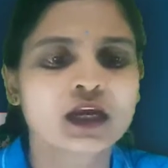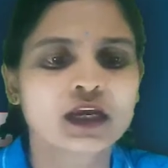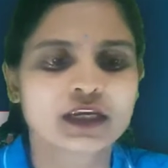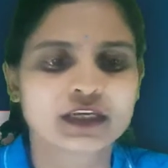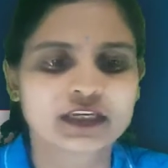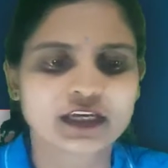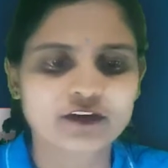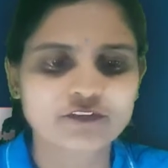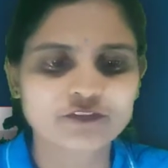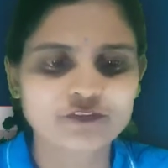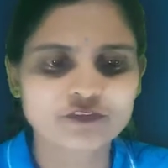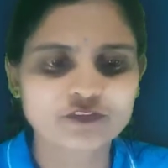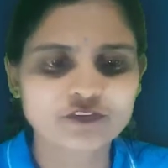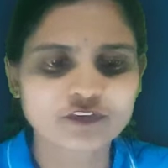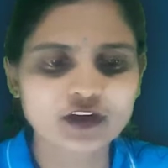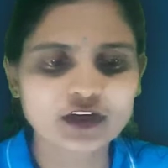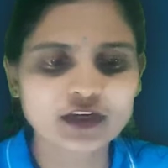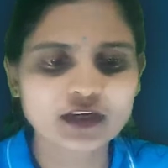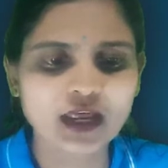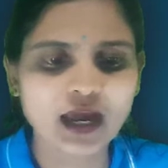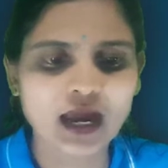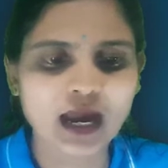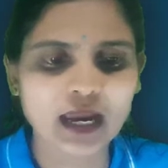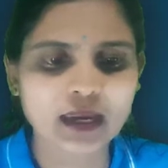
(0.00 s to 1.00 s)

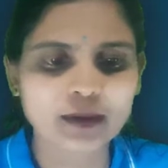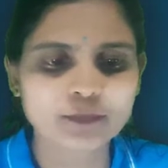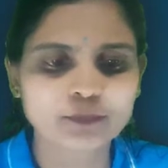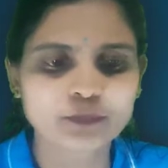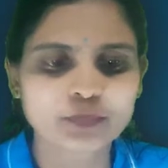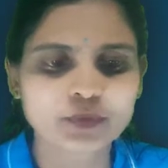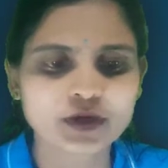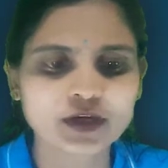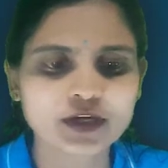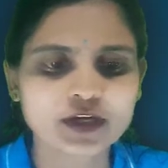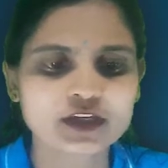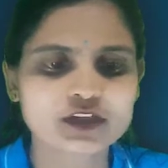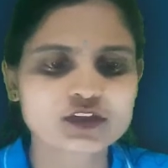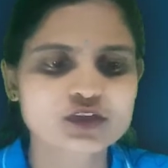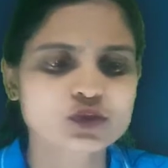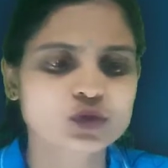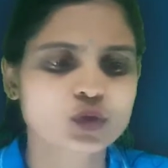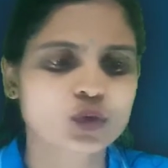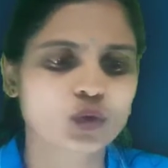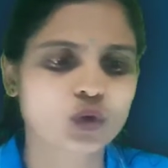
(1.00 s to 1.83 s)
F1 hybrid is